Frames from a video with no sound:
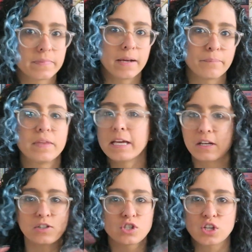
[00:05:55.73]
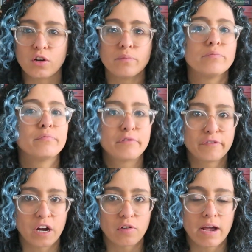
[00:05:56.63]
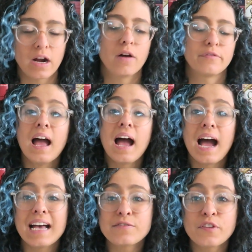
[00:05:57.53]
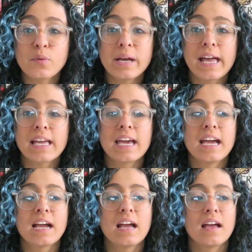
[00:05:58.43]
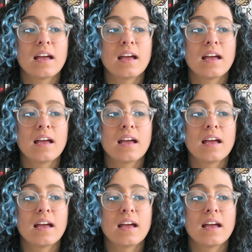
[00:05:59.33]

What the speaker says: Yeah, they can just go fuck right off. As for the Wicked King,